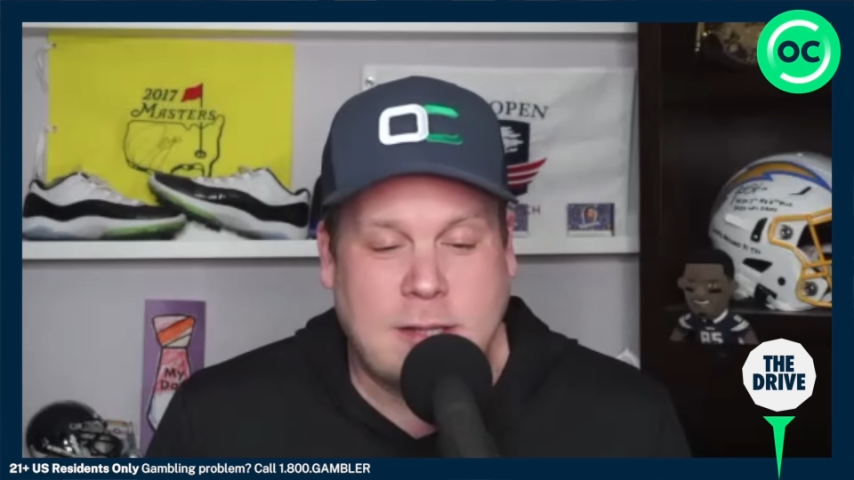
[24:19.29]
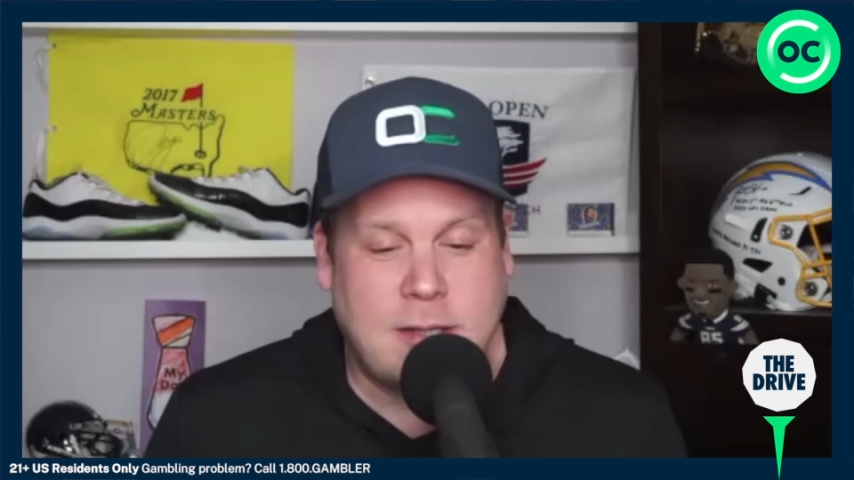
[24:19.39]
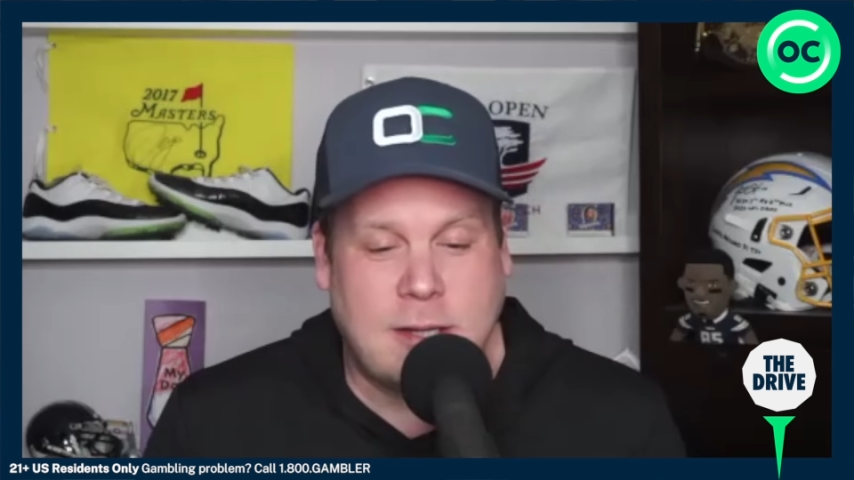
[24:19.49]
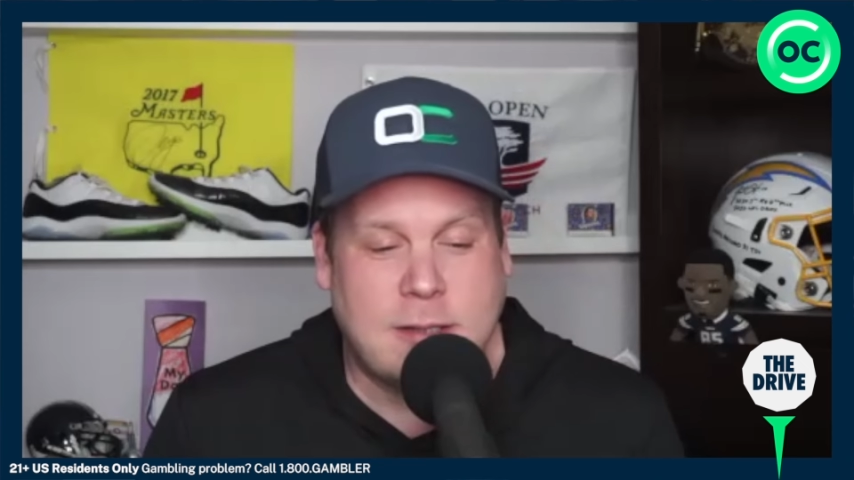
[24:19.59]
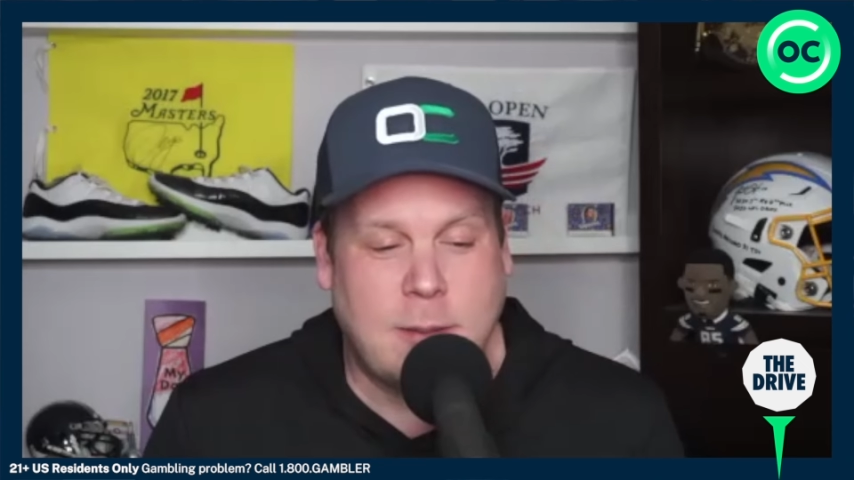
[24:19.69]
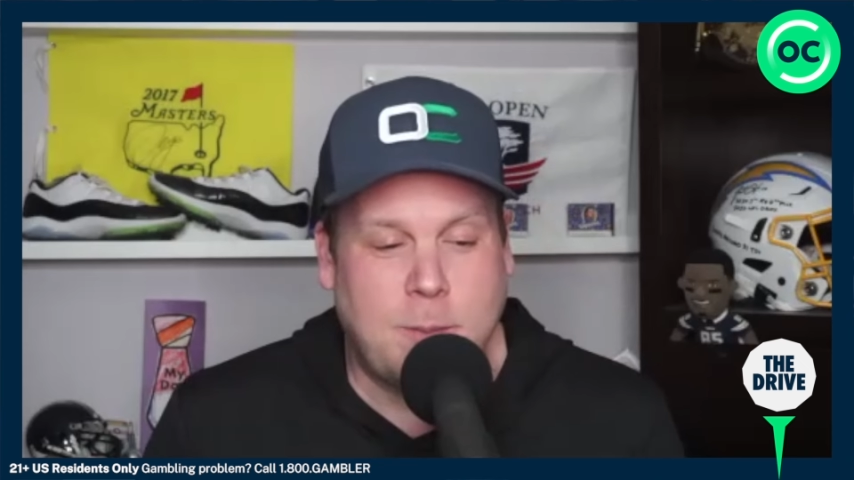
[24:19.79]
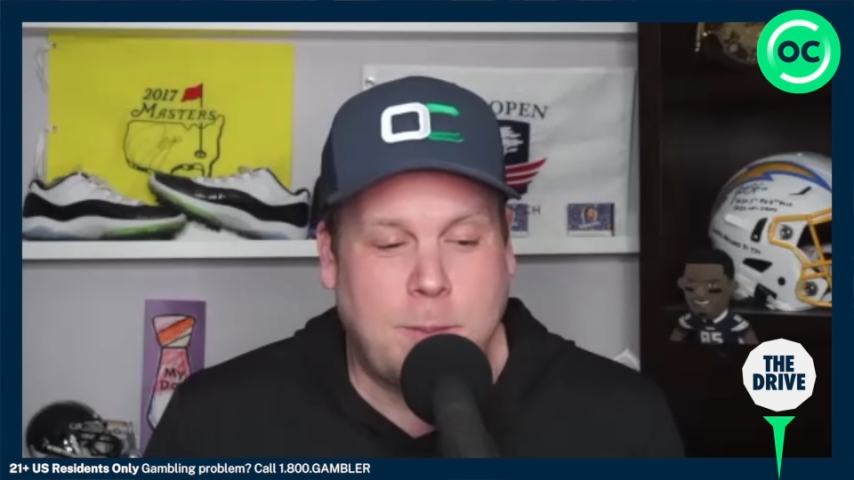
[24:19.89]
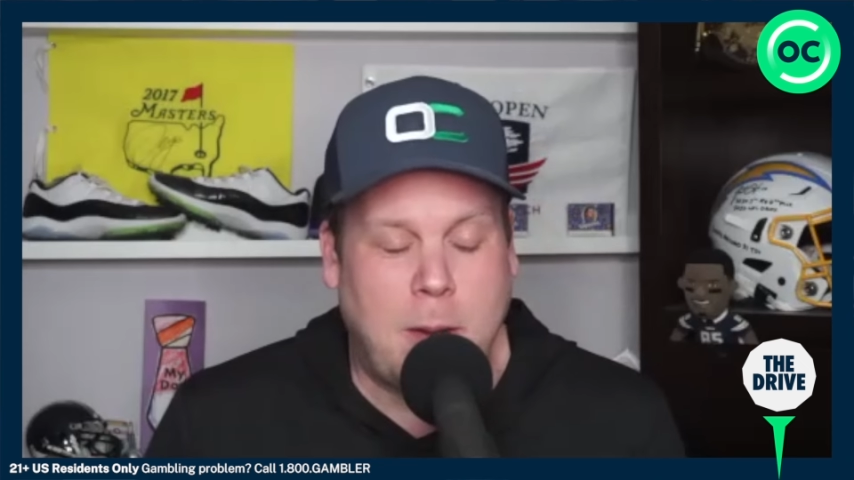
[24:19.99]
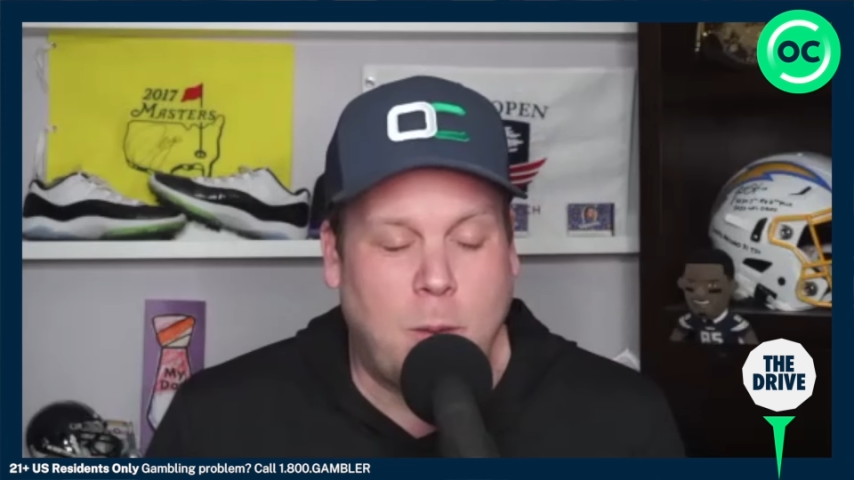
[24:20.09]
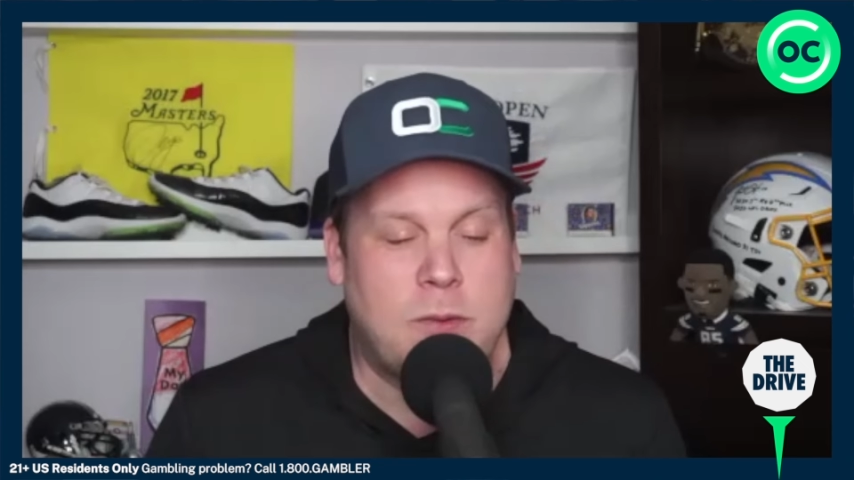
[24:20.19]
He's hit some
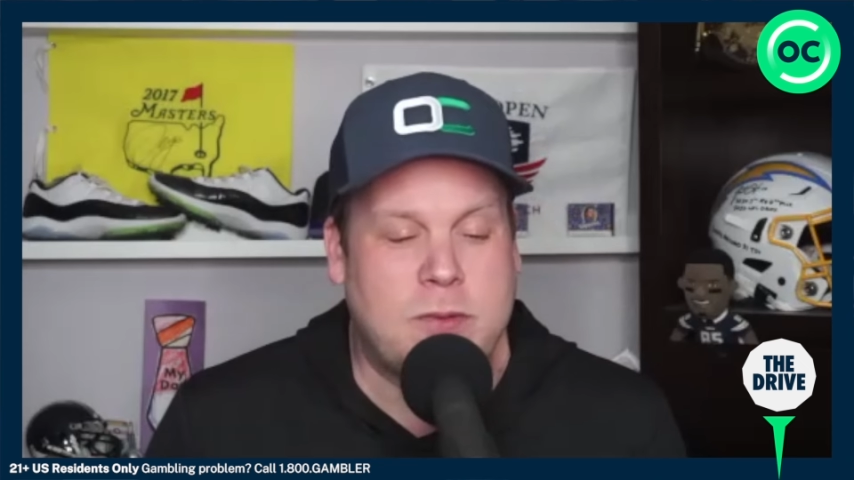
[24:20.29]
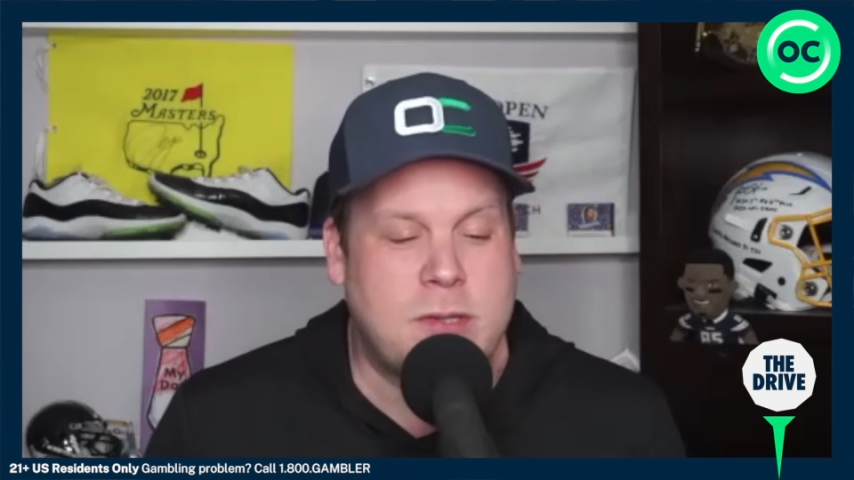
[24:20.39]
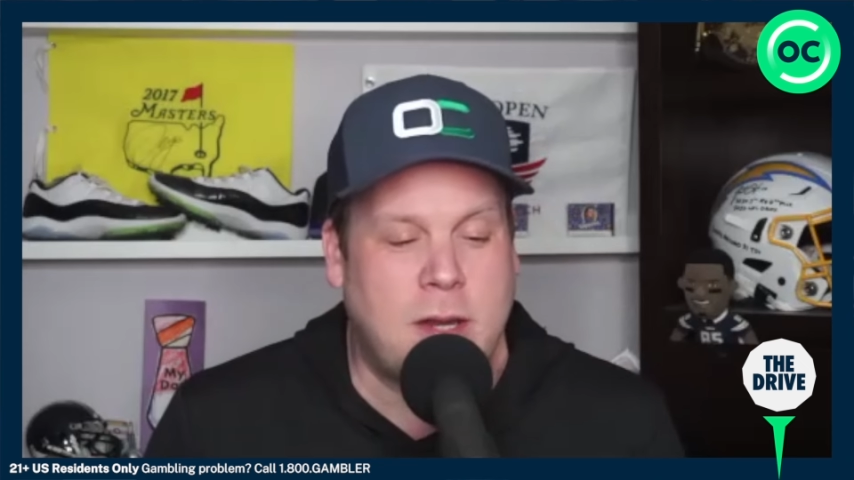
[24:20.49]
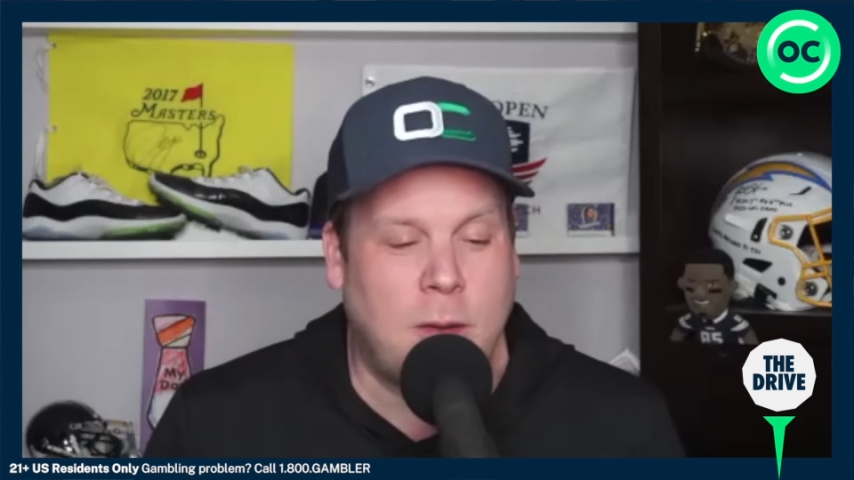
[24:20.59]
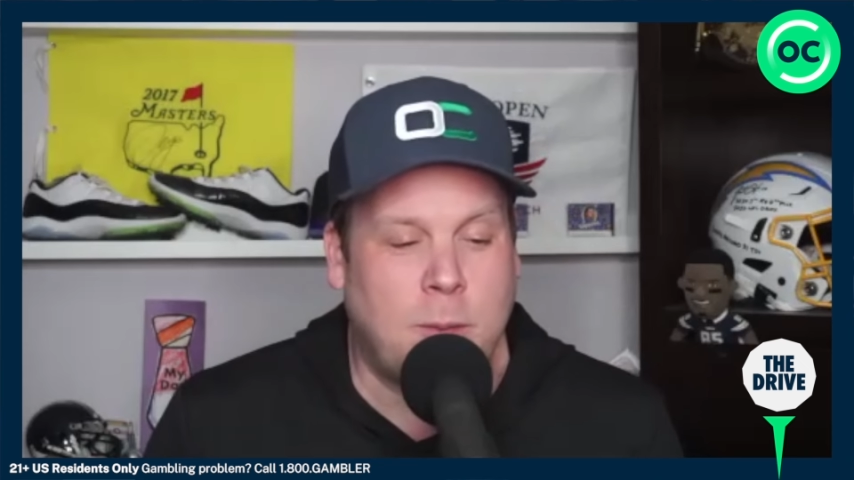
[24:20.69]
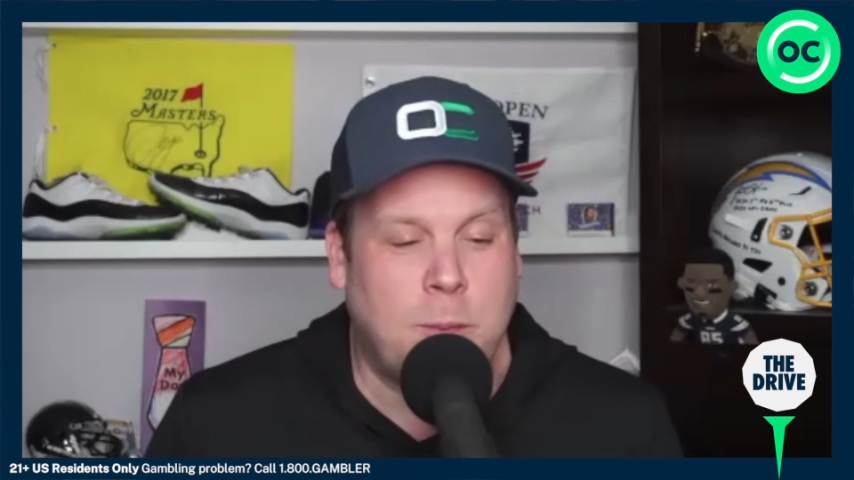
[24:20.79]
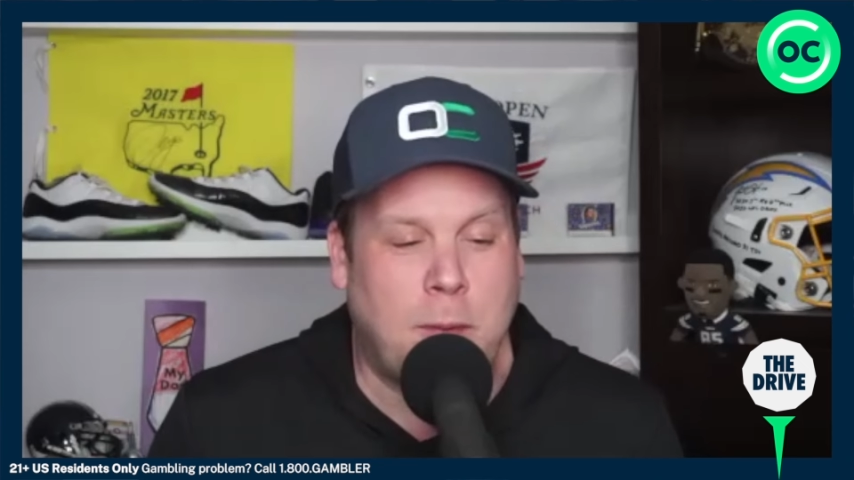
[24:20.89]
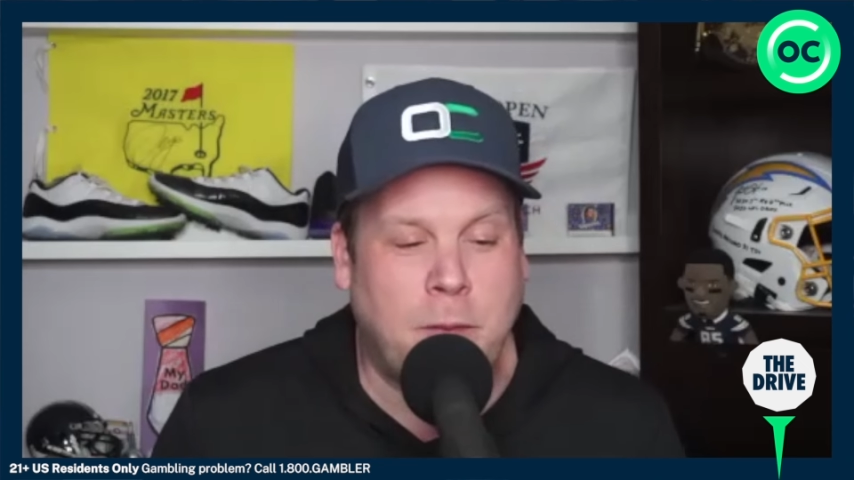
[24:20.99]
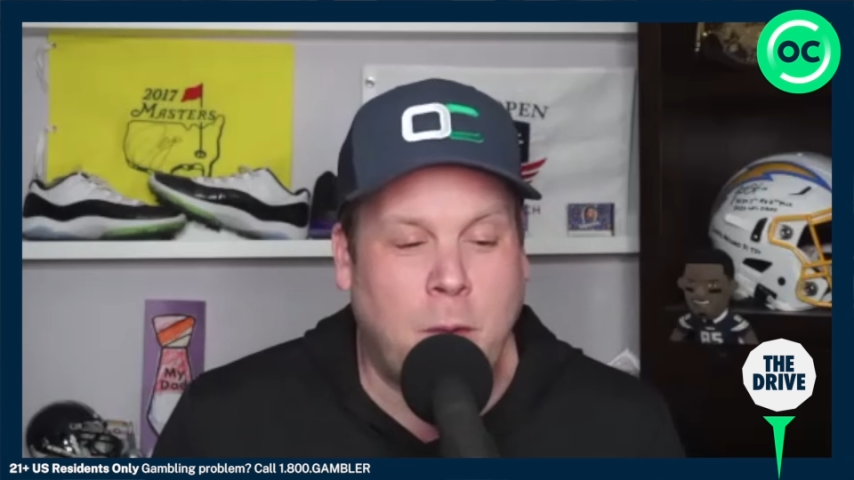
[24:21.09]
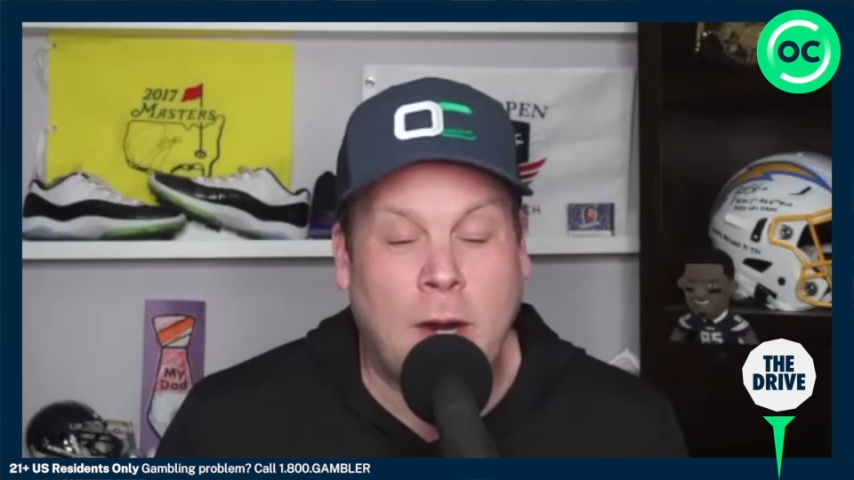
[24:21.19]
big ones here before.